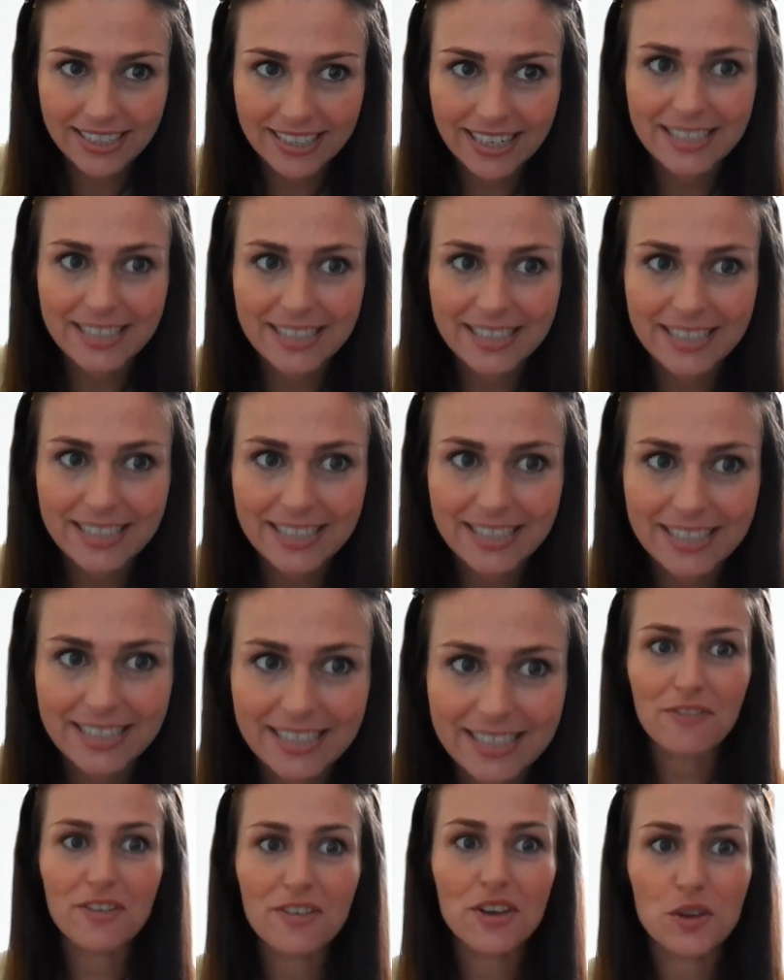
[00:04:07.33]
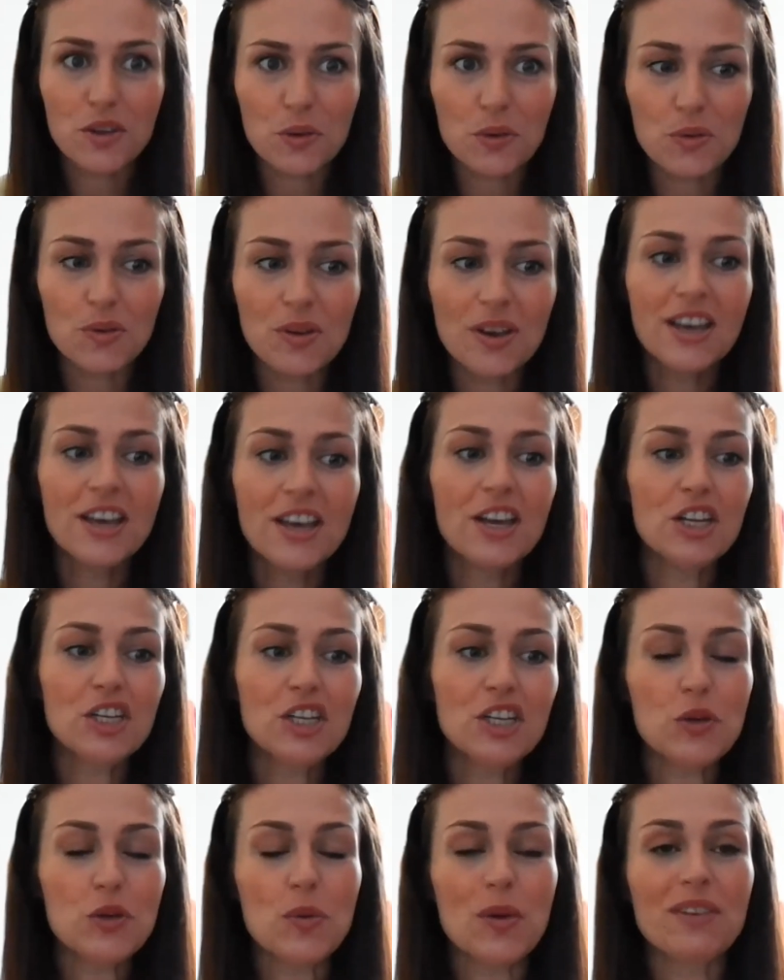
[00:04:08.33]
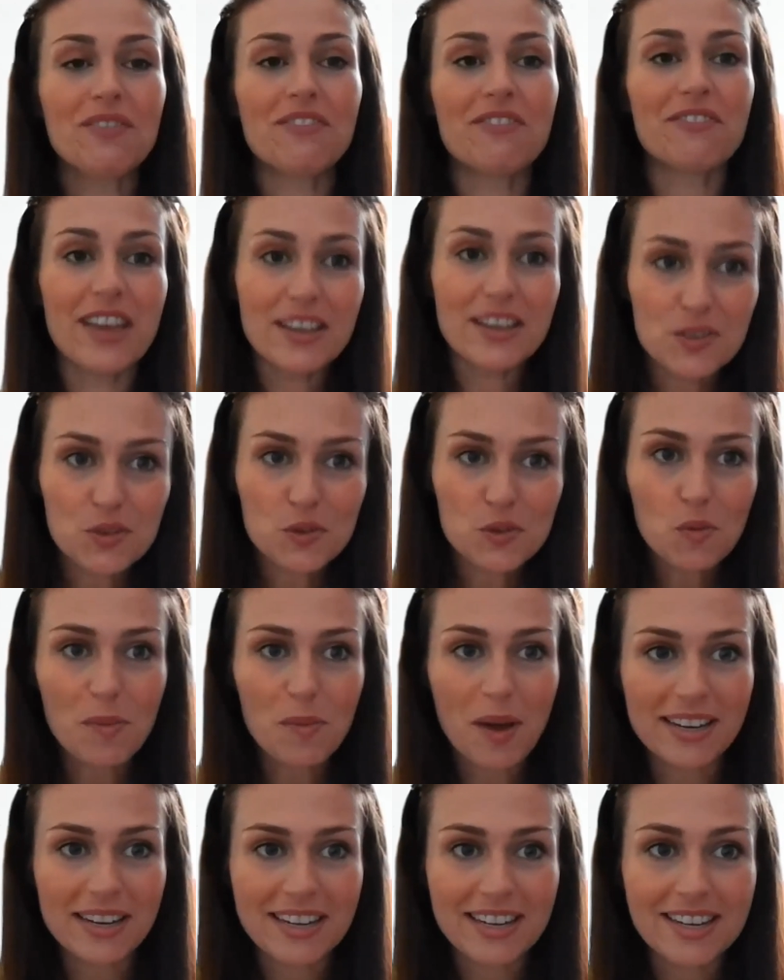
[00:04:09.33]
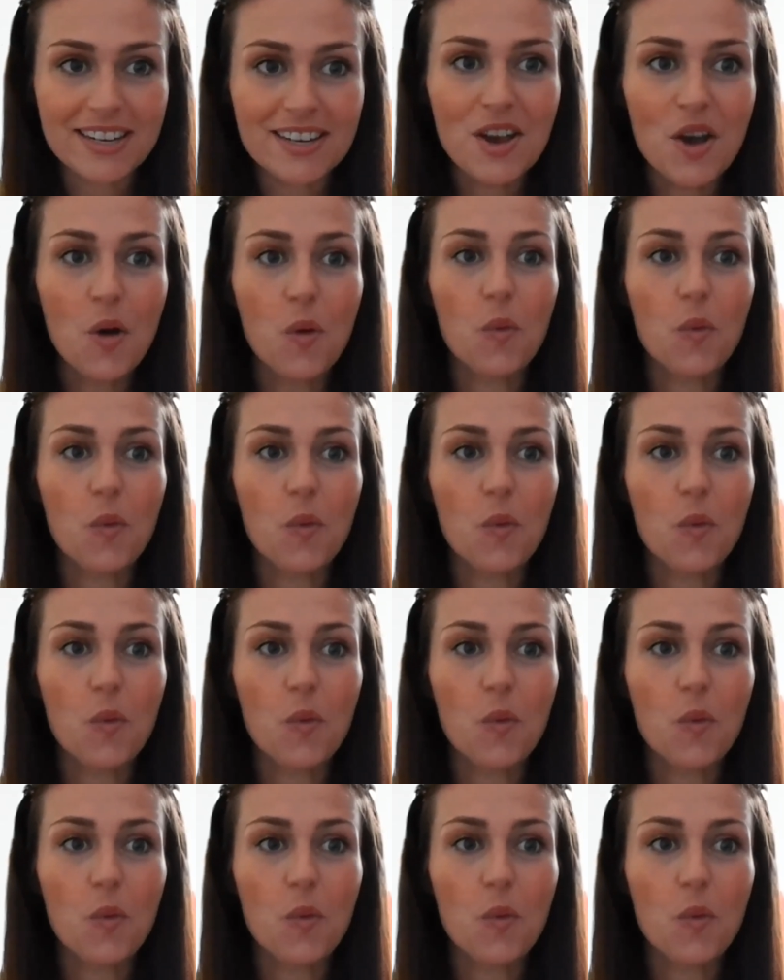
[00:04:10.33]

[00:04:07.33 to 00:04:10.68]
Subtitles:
It's a way for you to invest your money